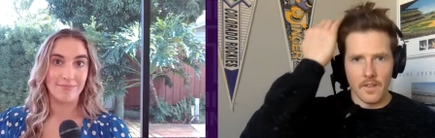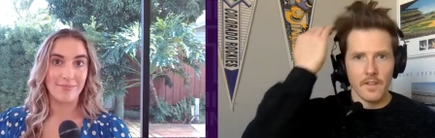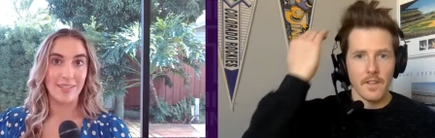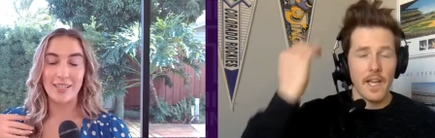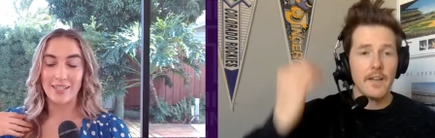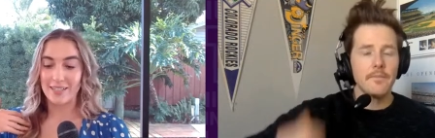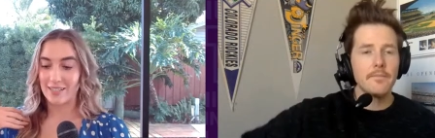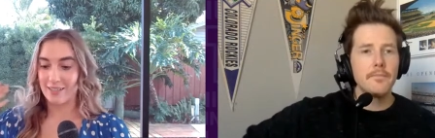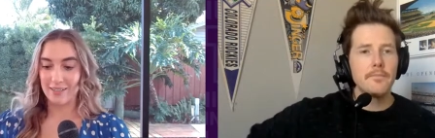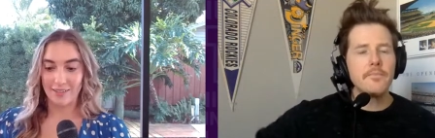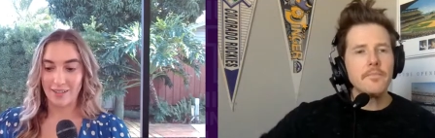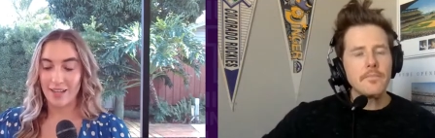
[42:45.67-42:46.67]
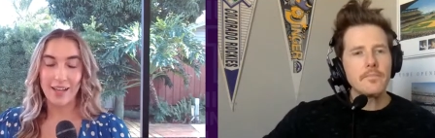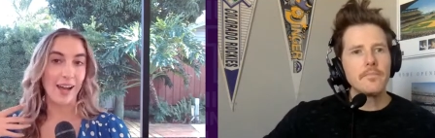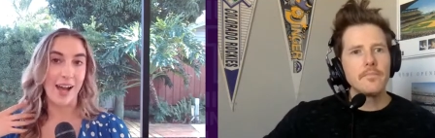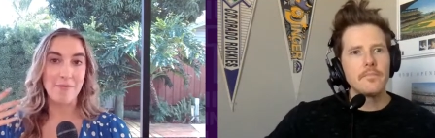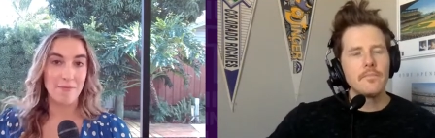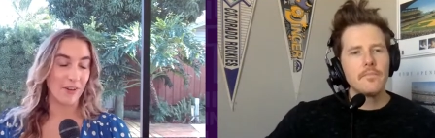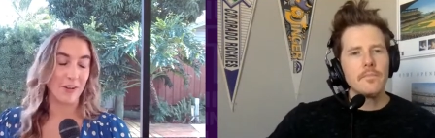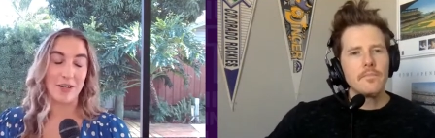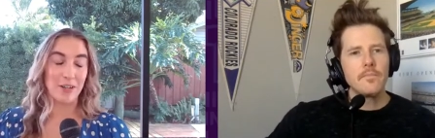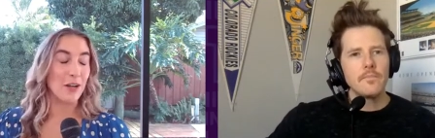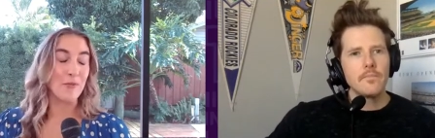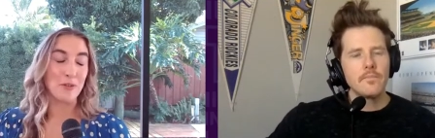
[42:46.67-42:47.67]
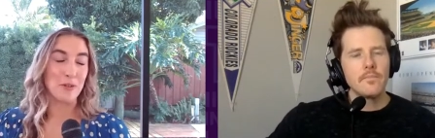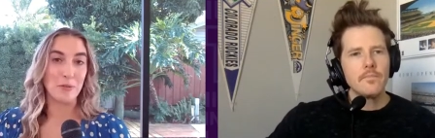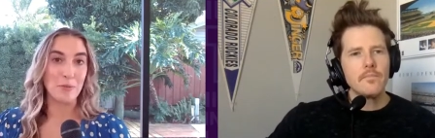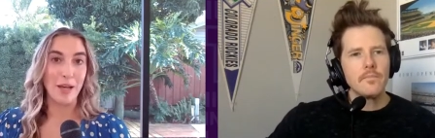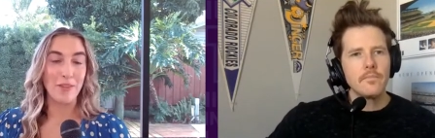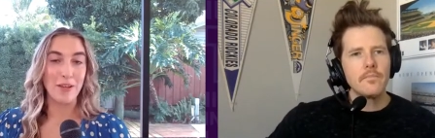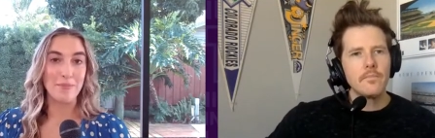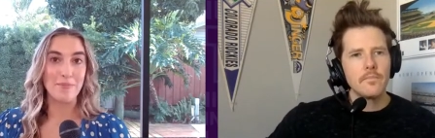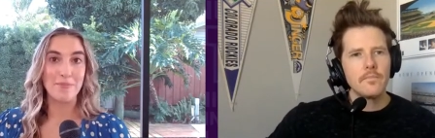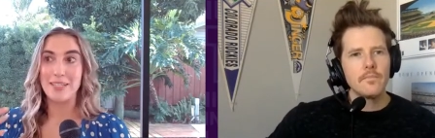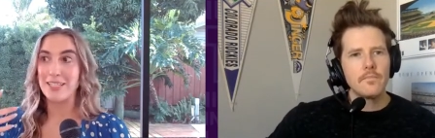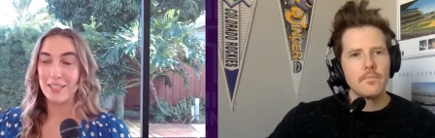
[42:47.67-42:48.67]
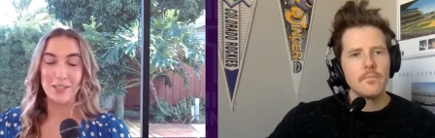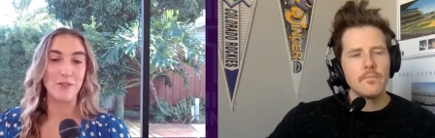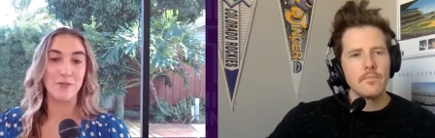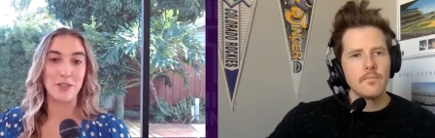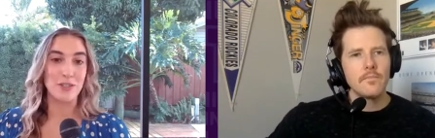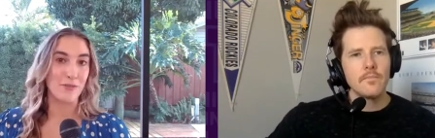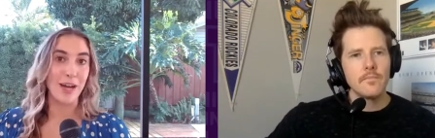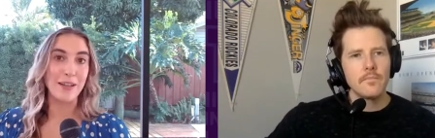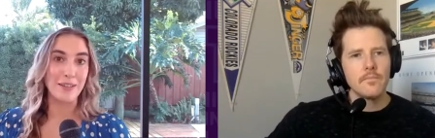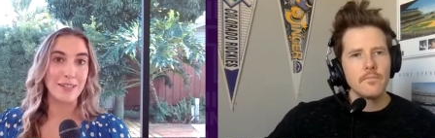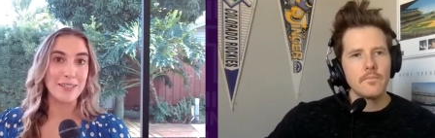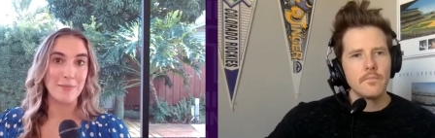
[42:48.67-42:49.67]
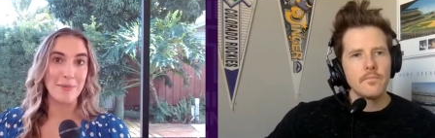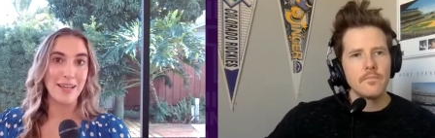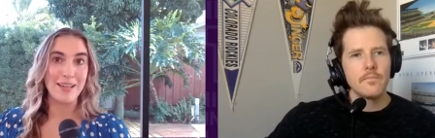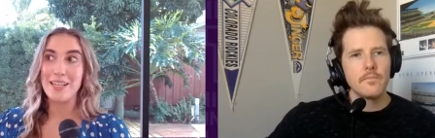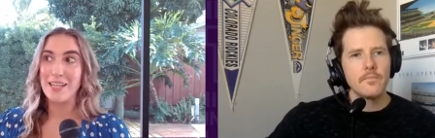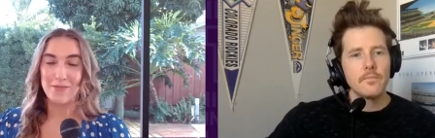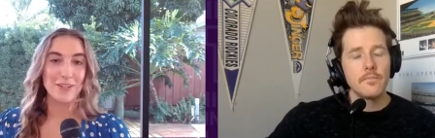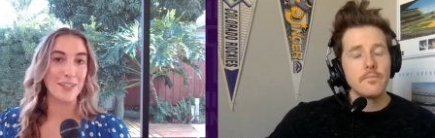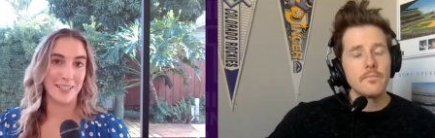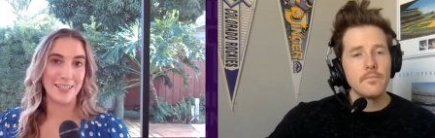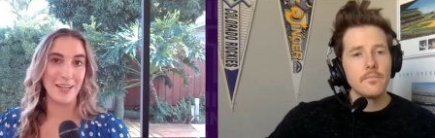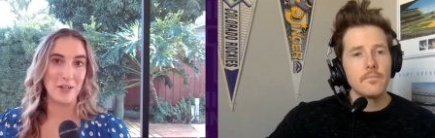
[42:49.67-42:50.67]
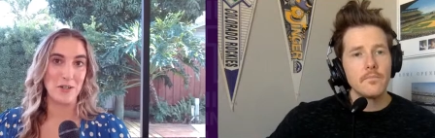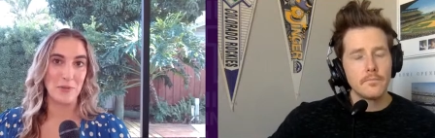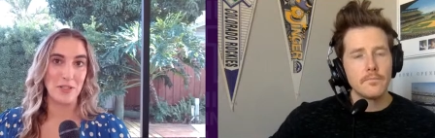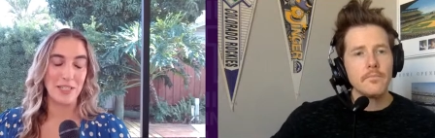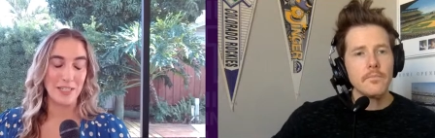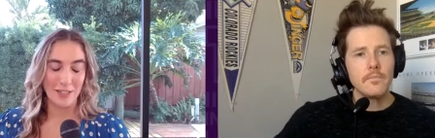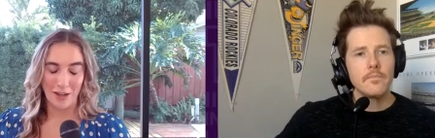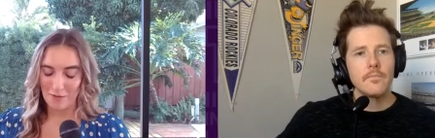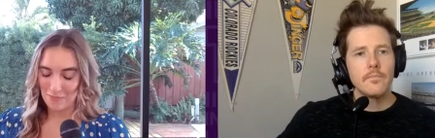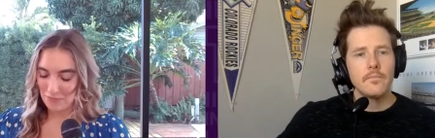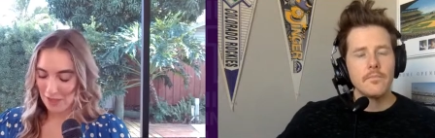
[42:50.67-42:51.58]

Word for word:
Speaker 1: Yeah. And like, I'm very uncomfortable by them. It still feels violent to me, even consensually. So